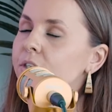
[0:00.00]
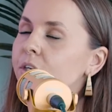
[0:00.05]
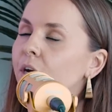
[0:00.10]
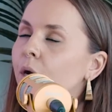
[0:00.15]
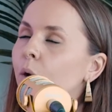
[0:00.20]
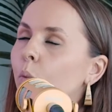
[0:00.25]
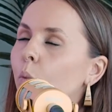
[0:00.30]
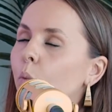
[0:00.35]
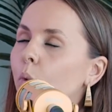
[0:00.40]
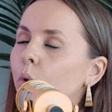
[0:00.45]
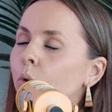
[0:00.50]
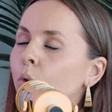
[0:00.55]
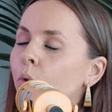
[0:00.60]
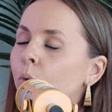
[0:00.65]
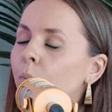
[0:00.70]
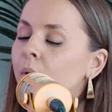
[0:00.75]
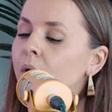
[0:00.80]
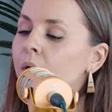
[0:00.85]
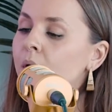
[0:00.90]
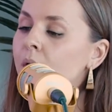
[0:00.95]
and our
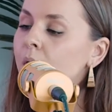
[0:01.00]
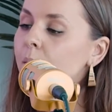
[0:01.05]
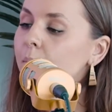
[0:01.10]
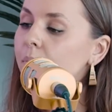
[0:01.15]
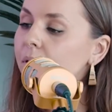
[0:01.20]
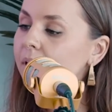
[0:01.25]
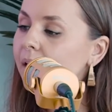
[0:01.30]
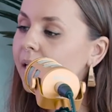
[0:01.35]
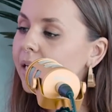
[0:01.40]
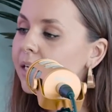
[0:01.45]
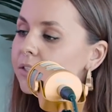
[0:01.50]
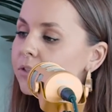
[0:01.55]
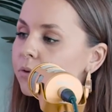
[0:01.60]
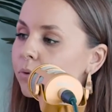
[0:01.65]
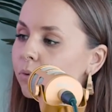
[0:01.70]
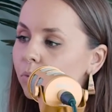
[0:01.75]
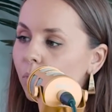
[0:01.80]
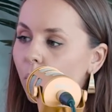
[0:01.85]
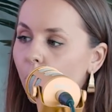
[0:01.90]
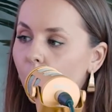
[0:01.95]
womb plays a
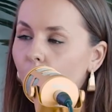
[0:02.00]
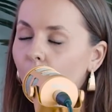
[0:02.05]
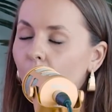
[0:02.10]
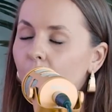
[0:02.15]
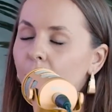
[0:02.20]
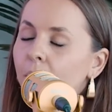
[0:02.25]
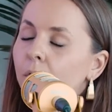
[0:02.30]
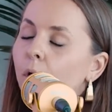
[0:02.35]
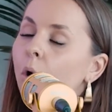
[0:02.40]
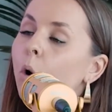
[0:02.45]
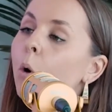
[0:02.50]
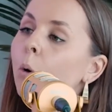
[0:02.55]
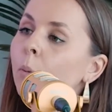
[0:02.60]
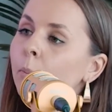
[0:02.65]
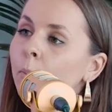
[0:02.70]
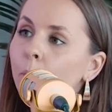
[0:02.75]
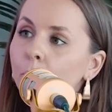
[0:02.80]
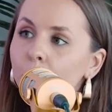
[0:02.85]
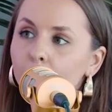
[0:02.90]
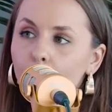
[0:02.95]
role in our
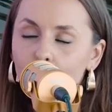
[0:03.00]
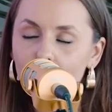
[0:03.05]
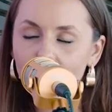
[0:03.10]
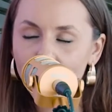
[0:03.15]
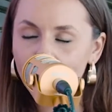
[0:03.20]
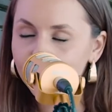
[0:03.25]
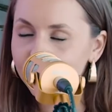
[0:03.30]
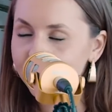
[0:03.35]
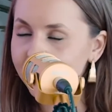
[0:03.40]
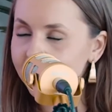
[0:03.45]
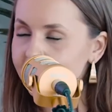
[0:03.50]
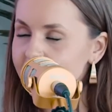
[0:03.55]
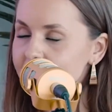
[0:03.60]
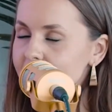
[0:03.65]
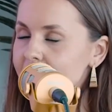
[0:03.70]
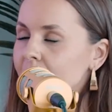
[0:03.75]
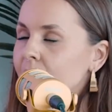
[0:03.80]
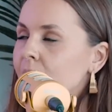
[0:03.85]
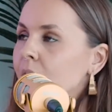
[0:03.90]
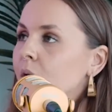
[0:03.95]
hormonal
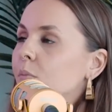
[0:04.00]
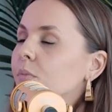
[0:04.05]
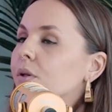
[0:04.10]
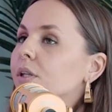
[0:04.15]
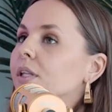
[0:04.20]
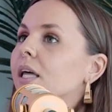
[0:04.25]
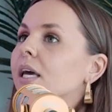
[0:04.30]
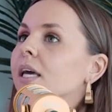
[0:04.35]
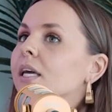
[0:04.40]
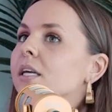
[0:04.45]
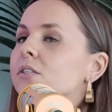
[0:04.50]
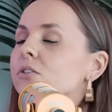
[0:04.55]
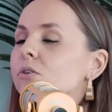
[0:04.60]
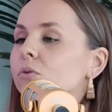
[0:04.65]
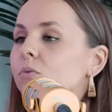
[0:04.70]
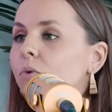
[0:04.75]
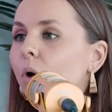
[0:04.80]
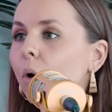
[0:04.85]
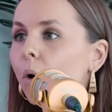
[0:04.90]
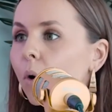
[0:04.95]
balance, plays
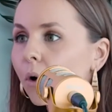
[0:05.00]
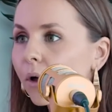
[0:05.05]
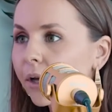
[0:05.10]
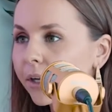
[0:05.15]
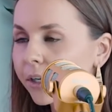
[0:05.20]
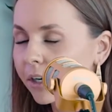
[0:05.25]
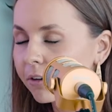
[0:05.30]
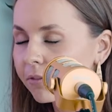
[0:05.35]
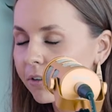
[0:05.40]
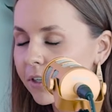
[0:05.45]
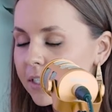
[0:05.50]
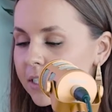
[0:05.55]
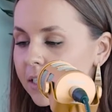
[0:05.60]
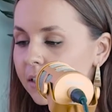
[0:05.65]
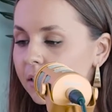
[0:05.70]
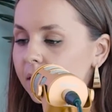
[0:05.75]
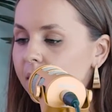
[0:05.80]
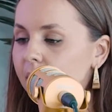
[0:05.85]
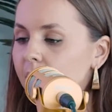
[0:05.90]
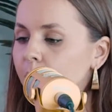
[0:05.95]
a role in our
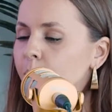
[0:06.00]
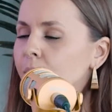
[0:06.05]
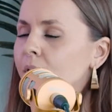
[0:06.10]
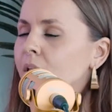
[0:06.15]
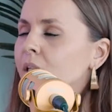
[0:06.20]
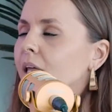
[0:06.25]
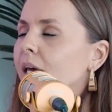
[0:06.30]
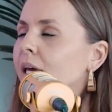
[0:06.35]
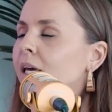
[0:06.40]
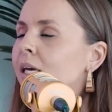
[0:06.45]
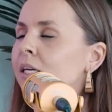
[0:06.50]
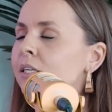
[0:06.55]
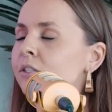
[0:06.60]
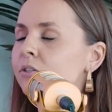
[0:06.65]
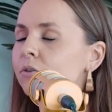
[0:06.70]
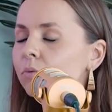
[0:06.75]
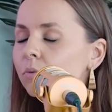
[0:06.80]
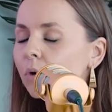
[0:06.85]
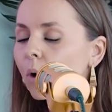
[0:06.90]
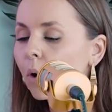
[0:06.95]
fertility, plays
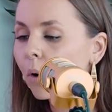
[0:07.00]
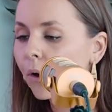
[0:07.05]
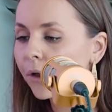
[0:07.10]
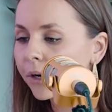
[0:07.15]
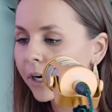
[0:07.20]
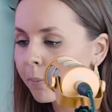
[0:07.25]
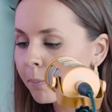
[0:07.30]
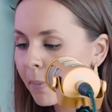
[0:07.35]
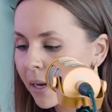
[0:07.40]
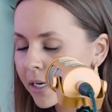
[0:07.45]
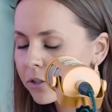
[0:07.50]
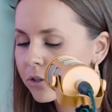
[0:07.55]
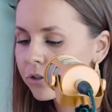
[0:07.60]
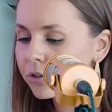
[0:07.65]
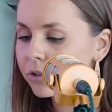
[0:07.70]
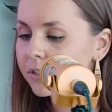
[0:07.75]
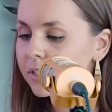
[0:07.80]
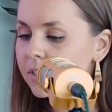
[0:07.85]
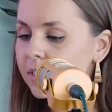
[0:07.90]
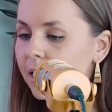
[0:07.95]
a role in our
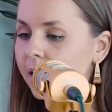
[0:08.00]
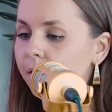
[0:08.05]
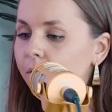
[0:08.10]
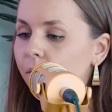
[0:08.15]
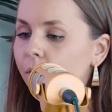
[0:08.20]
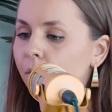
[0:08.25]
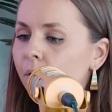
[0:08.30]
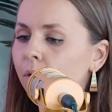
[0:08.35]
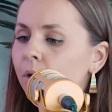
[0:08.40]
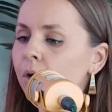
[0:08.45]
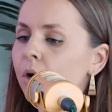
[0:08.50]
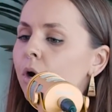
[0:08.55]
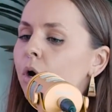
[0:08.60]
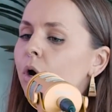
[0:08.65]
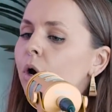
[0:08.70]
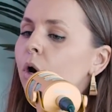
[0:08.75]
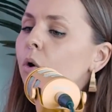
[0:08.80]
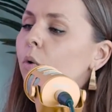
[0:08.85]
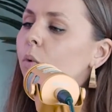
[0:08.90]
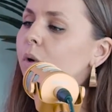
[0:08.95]
menstrual cycle,
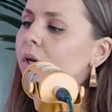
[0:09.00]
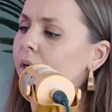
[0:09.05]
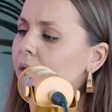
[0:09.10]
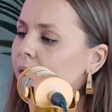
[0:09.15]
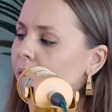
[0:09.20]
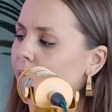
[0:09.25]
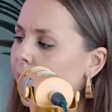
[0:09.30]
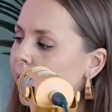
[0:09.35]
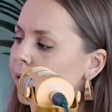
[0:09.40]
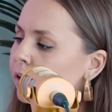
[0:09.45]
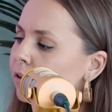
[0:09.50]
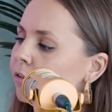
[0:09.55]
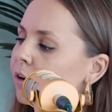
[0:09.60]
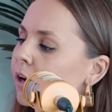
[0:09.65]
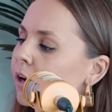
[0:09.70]
we can kind of